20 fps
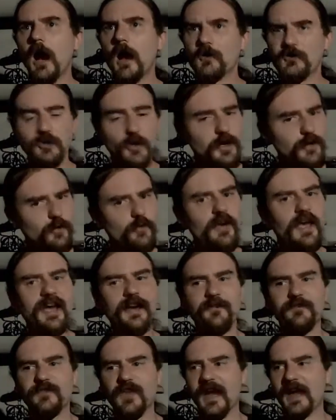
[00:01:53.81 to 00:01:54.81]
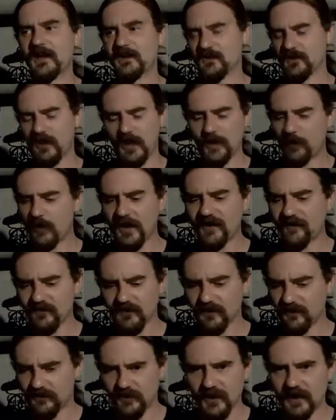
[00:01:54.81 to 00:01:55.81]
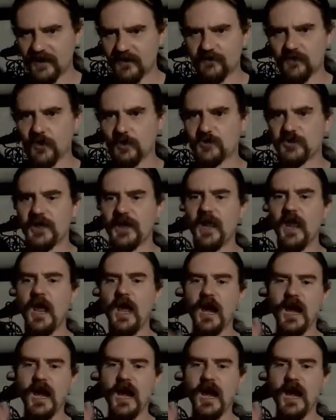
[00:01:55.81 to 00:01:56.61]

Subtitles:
So I don't have that. I don't have any of those yet.